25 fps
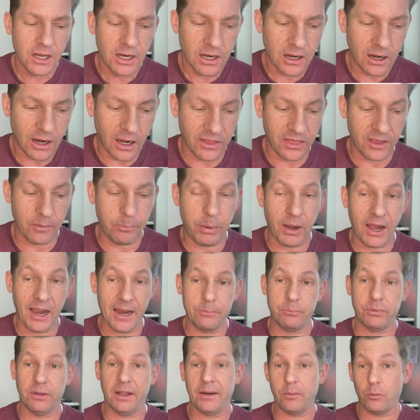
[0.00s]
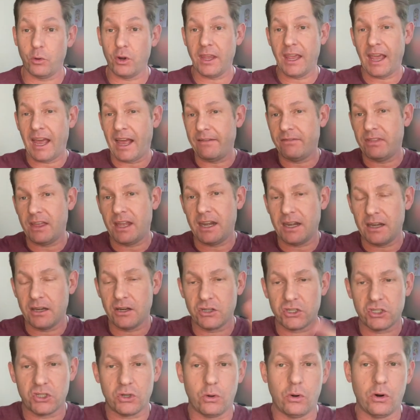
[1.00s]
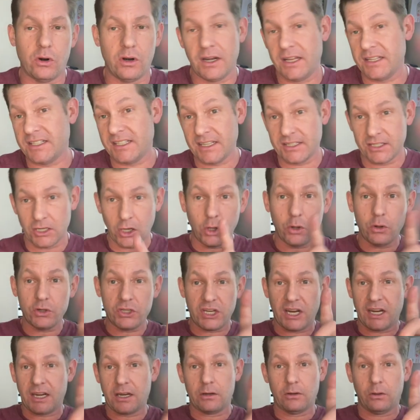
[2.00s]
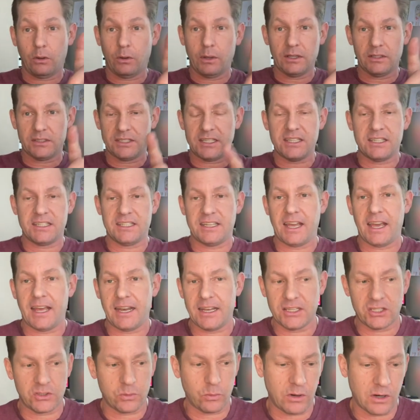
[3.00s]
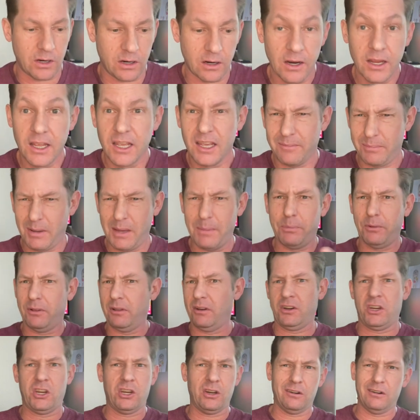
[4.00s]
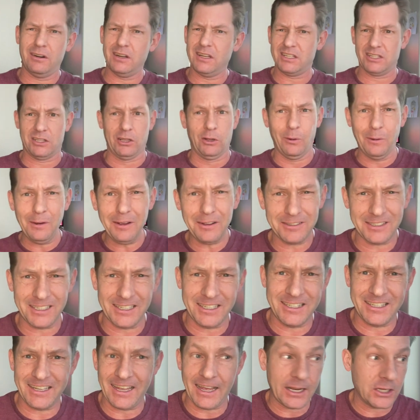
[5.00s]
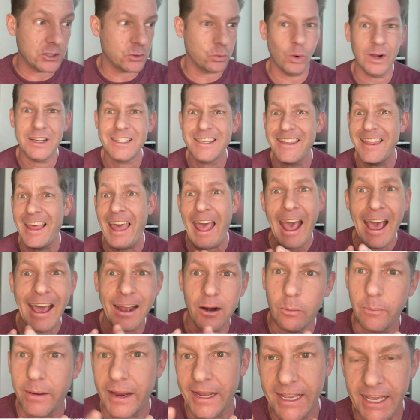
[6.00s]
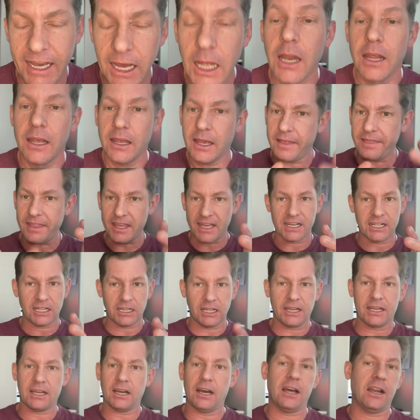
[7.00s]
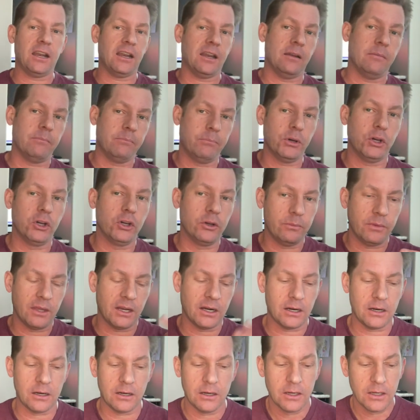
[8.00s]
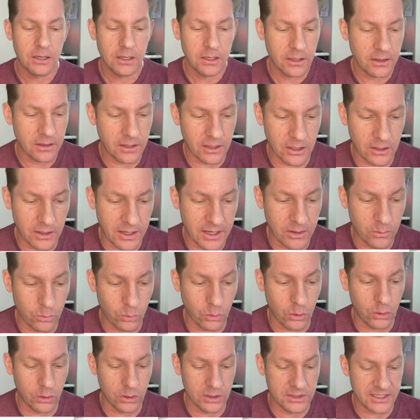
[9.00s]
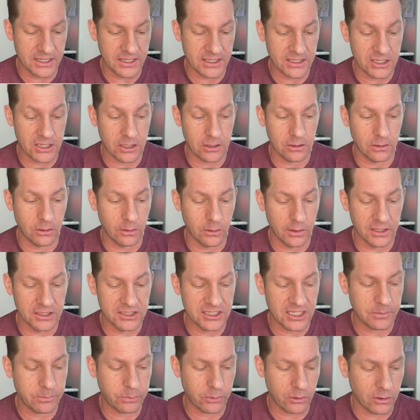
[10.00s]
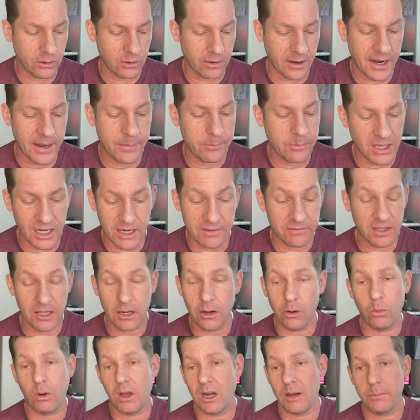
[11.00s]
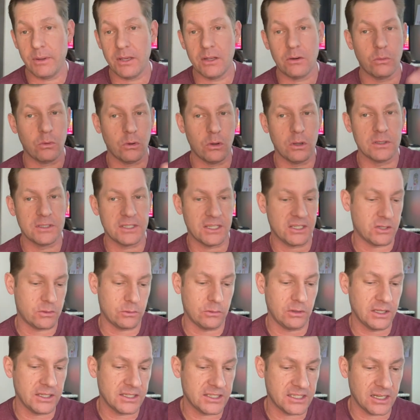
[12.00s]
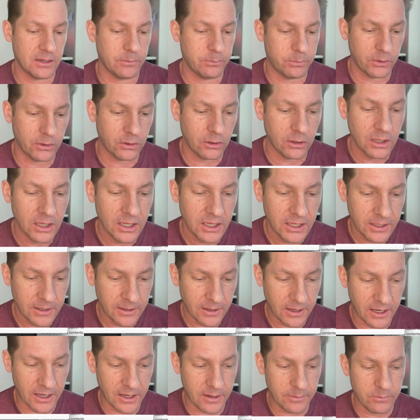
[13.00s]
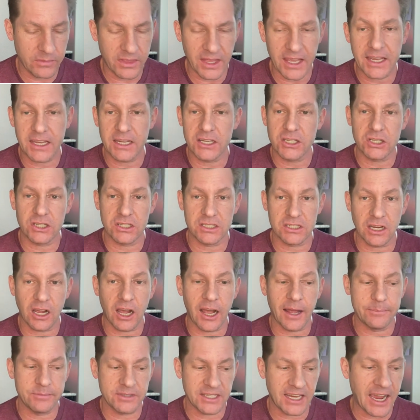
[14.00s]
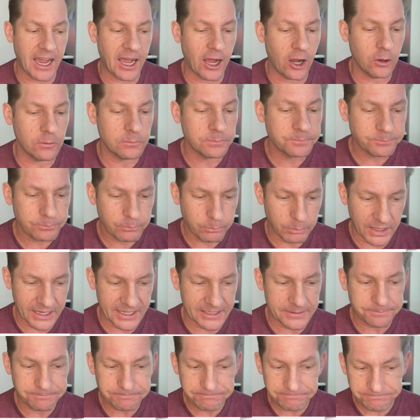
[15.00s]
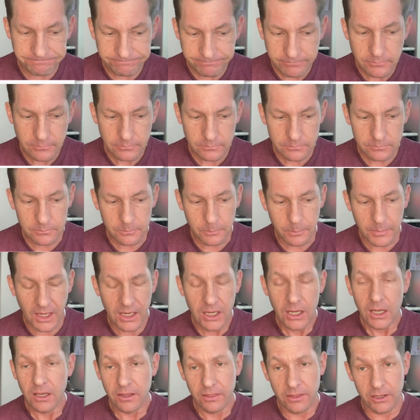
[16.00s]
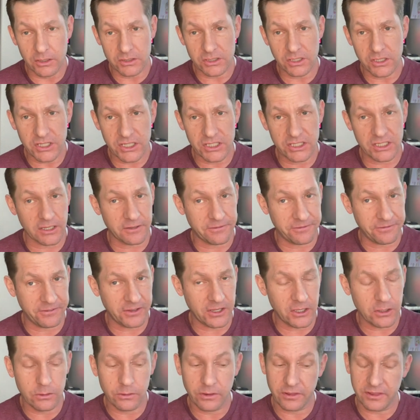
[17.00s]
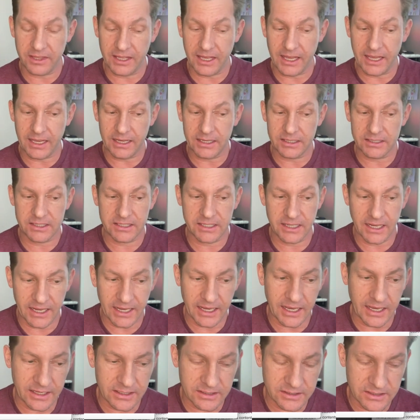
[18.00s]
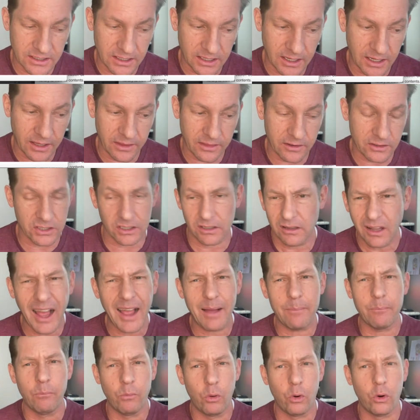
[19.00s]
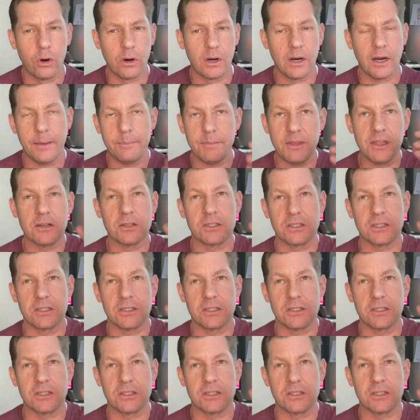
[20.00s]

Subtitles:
on the pipeline, where you have that in your store and it says, oh, check your loyalty status, where people are curious. Loyalty status, what's that? Oh my God. And they click on it and boom, they're enrolled into your loyalty program. And if they don't want to be enrolled, it's really simple. They can just opt out. But those are just a few things. And there's a lot more. I mean, there's a